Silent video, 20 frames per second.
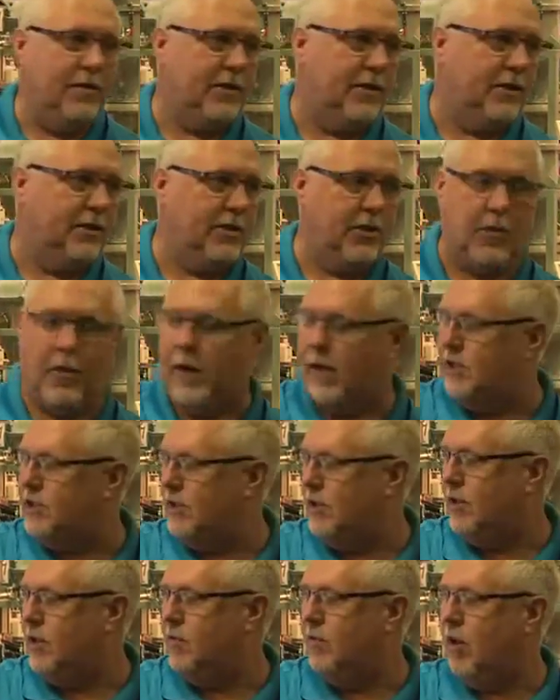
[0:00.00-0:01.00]

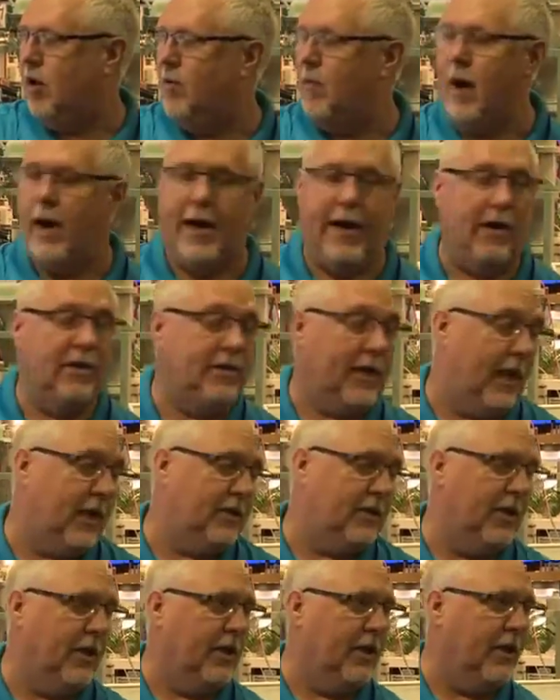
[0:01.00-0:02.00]
situation, the blow by air is
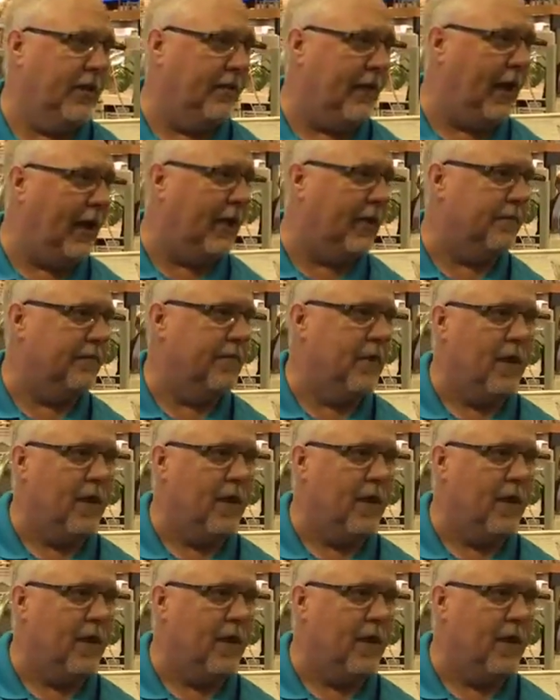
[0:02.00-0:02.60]
actually a good thing.